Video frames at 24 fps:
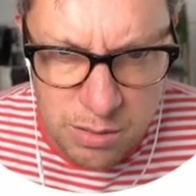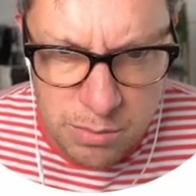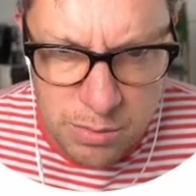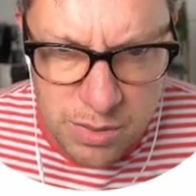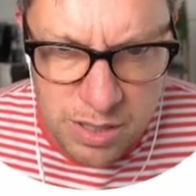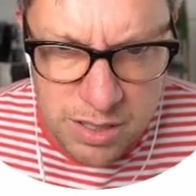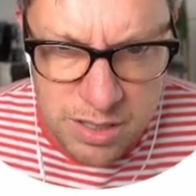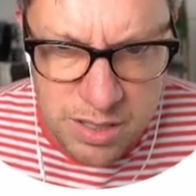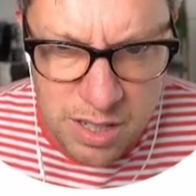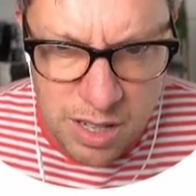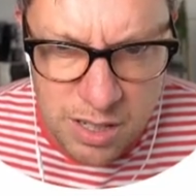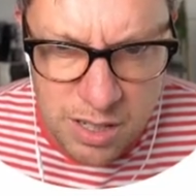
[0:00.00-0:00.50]

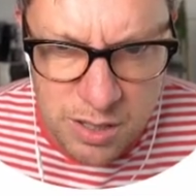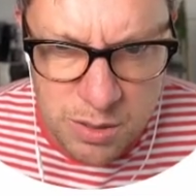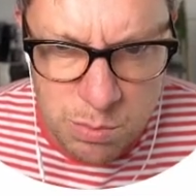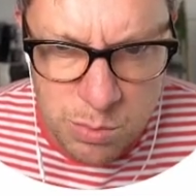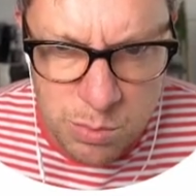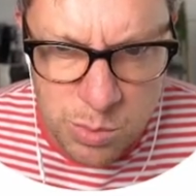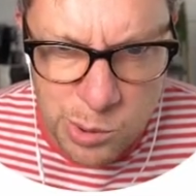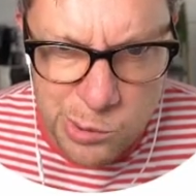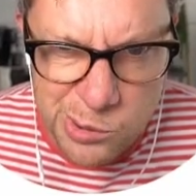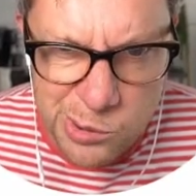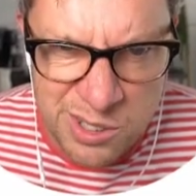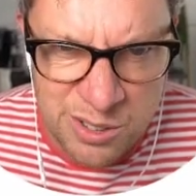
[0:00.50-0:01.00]
It's saying it's
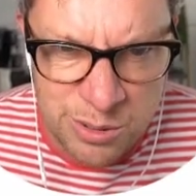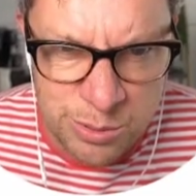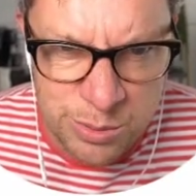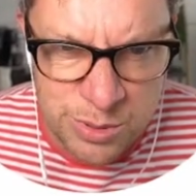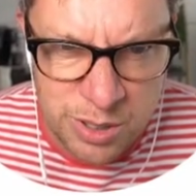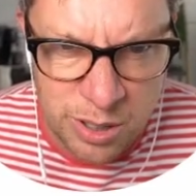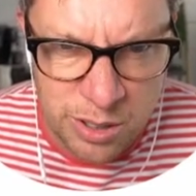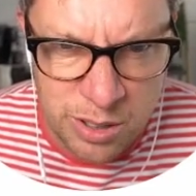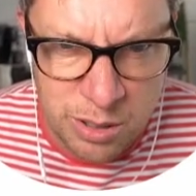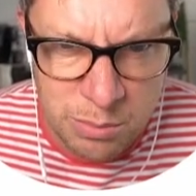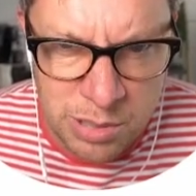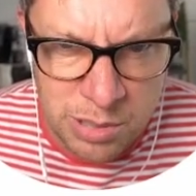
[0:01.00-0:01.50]
more than
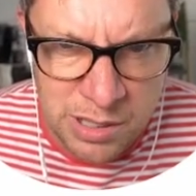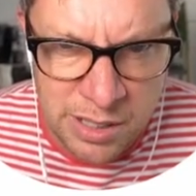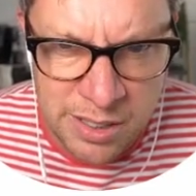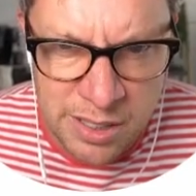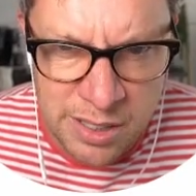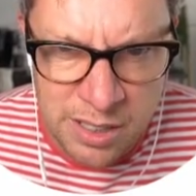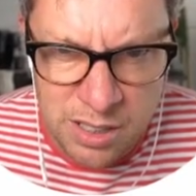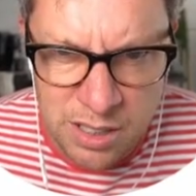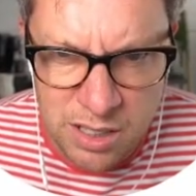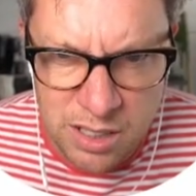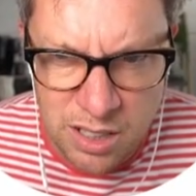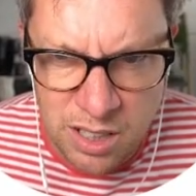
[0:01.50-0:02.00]

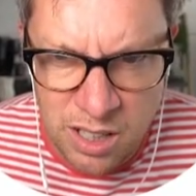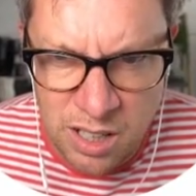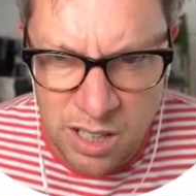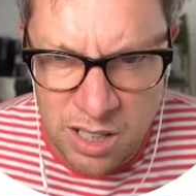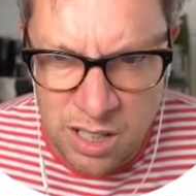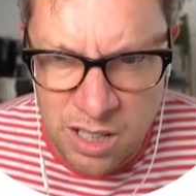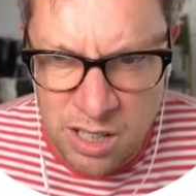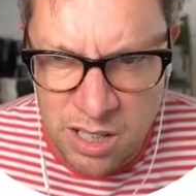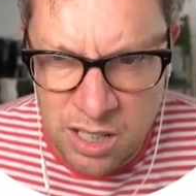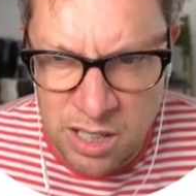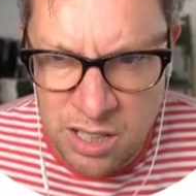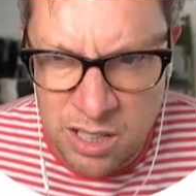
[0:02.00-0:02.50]
autocomplete.
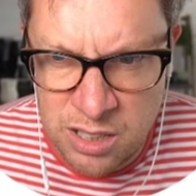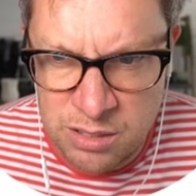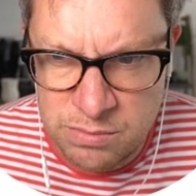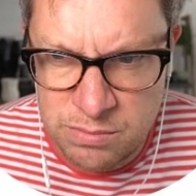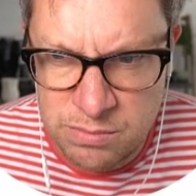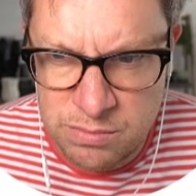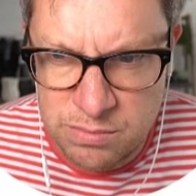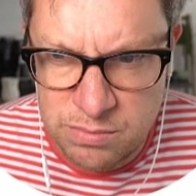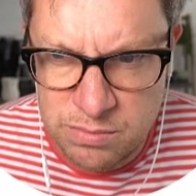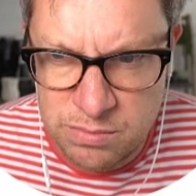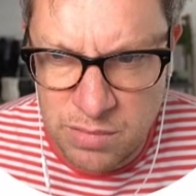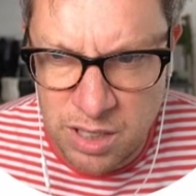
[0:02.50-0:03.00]

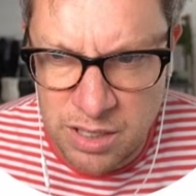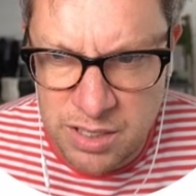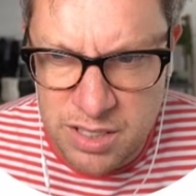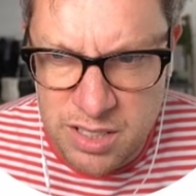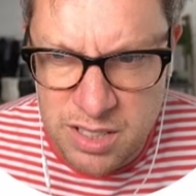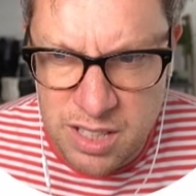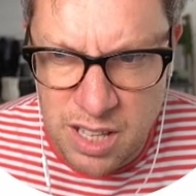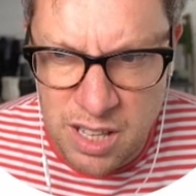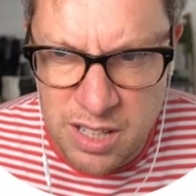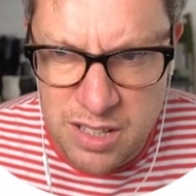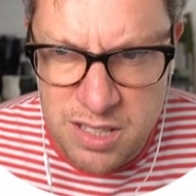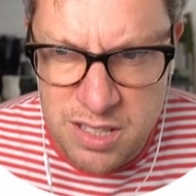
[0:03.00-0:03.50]

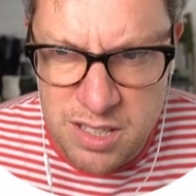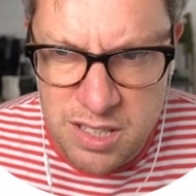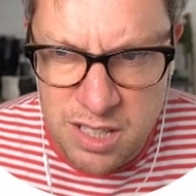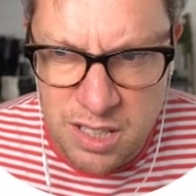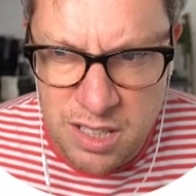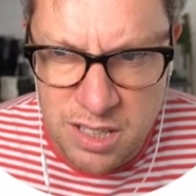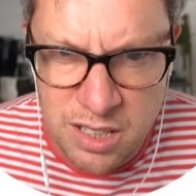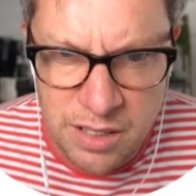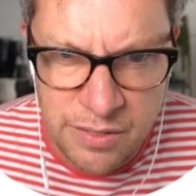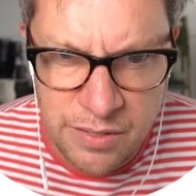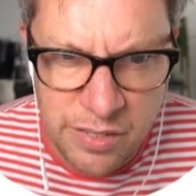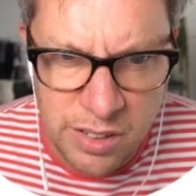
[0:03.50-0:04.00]
Understands
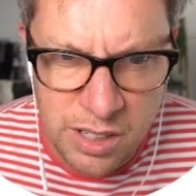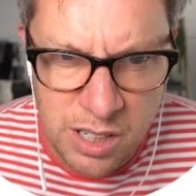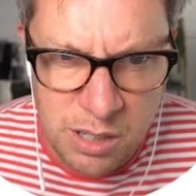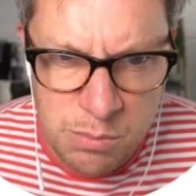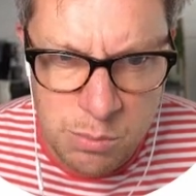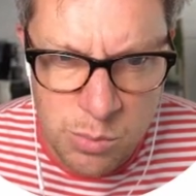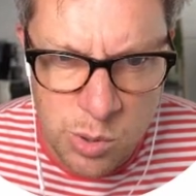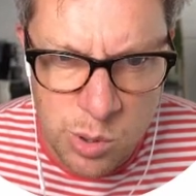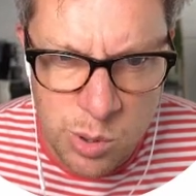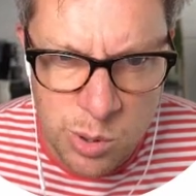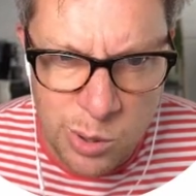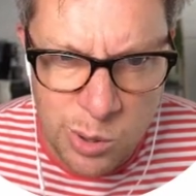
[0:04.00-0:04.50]
significantly
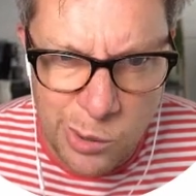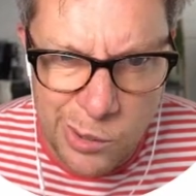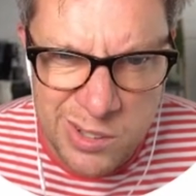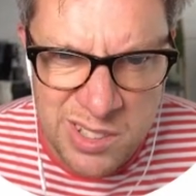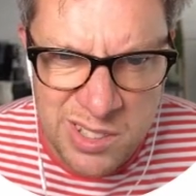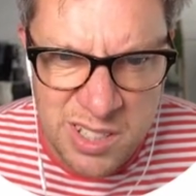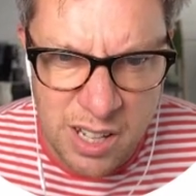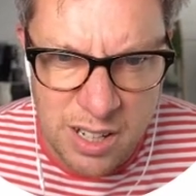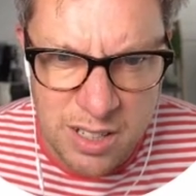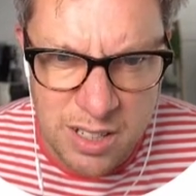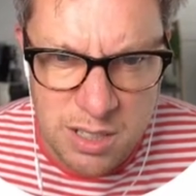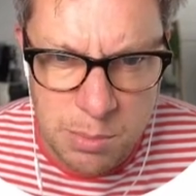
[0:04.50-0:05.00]
more
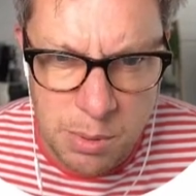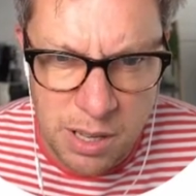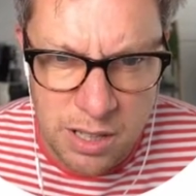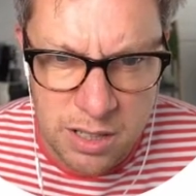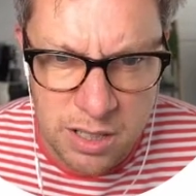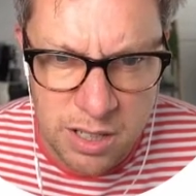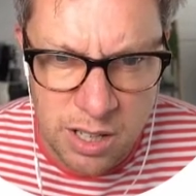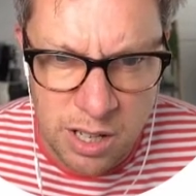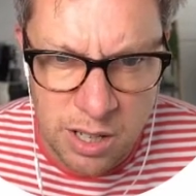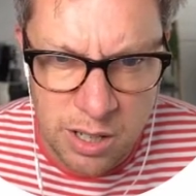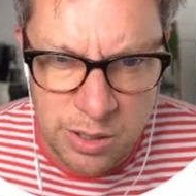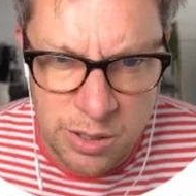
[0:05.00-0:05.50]
context about the
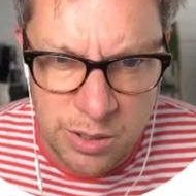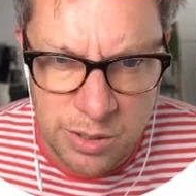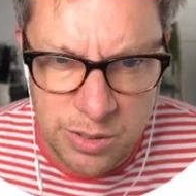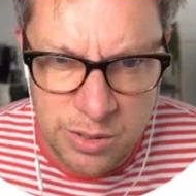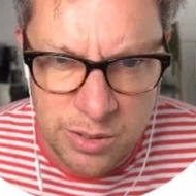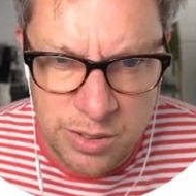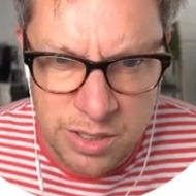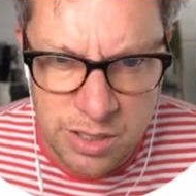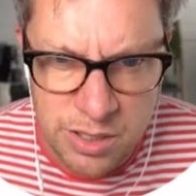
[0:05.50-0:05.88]
code.